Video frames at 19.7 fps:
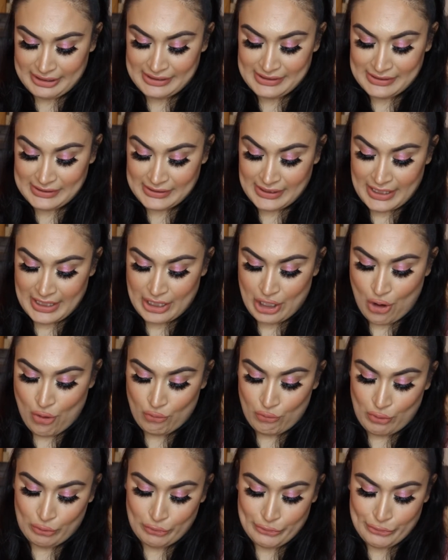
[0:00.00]
Skin
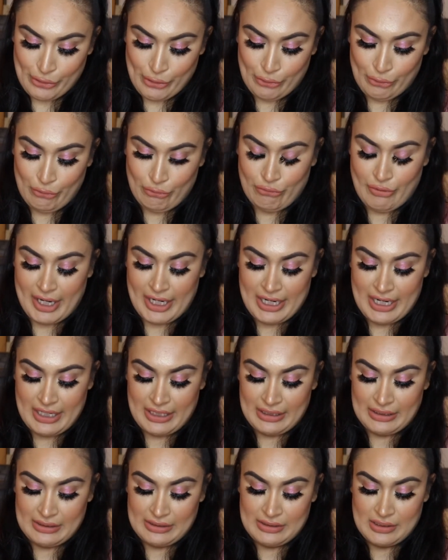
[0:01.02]
Rose Gold
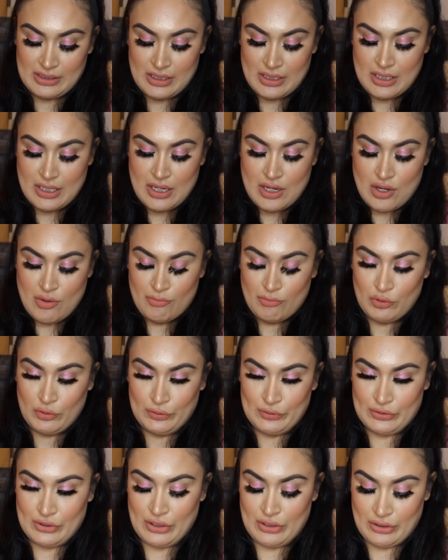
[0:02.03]
Radiant
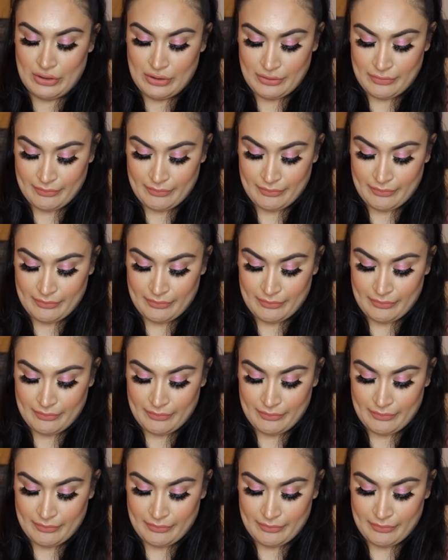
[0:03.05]
Booster.